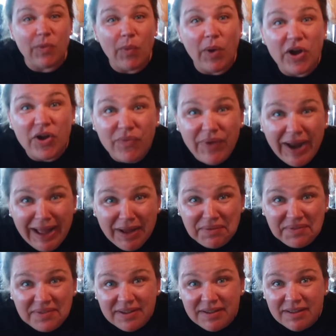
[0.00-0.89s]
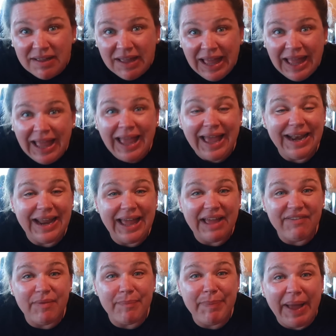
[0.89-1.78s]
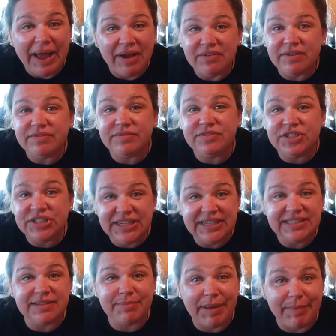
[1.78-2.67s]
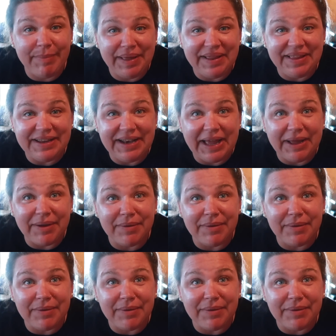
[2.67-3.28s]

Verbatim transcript: have to walk around, and I have a pound of cheese in my belly.